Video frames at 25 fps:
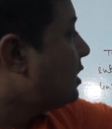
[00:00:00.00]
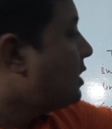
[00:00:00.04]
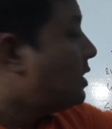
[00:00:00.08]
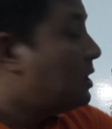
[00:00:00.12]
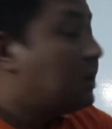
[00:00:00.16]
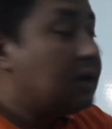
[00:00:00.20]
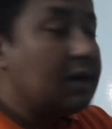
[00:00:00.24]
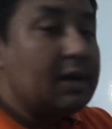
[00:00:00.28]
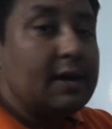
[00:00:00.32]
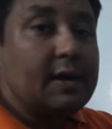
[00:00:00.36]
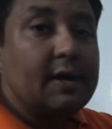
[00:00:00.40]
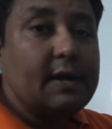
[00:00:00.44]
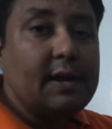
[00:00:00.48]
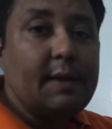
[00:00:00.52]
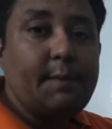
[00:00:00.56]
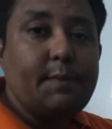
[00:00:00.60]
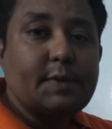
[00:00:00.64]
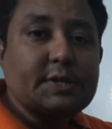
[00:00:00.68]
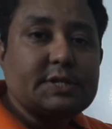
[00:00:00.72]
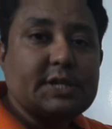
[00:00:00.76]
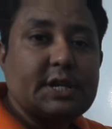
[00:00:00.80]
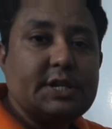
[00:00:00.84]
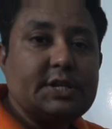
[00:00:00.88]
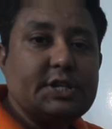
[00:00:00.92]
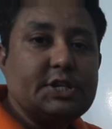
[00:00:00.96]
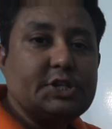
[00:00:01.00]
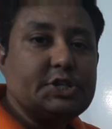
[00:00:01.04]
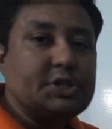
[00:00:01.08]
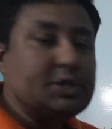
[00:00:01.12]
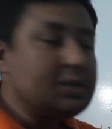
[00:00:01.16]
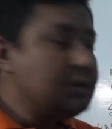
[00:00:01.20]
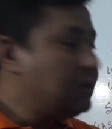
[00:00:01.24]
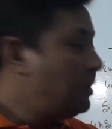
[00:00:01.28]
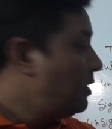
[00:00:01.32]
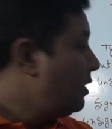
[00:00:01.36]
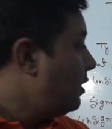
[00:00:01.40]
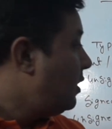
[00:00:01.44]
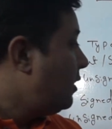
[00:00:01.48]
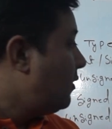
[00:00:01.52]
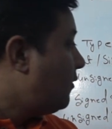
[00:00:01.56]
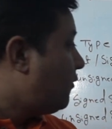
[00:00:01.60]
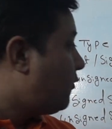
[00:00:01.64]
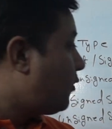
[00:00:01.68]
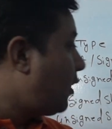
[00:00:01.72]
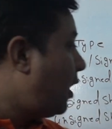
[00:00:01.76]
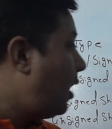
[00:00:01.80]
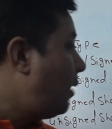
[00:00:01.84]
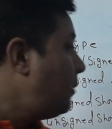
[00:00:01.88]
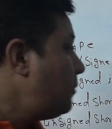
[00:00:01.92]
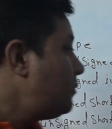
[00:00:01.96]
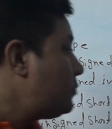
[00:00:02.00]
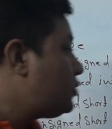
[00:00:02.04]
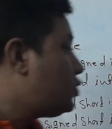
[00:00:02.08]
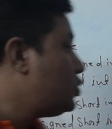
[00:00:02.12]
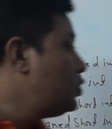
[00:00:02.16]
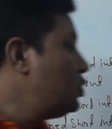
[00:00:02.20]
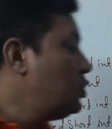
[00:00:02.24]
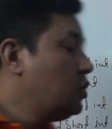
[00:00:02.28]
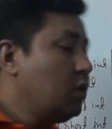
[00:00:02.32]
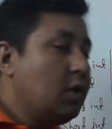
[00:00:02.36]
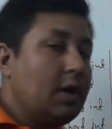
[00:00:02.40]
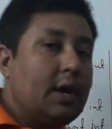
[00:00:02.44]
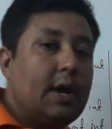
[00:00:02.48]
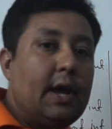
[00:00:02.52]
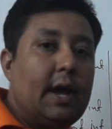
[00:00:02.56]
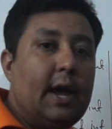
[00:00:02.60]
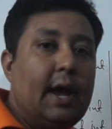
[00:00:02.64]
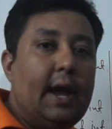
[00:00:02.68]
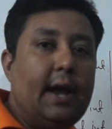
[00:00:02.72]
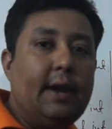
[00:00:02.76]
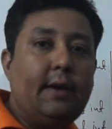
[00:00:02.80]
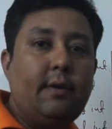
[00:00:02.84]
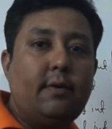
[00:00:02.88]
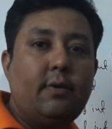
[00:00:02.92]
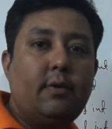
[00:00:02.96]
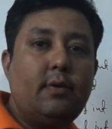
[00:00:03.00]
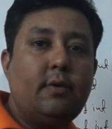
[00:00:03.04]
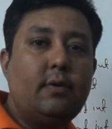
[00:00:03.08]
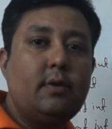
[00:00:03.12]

representation from to end,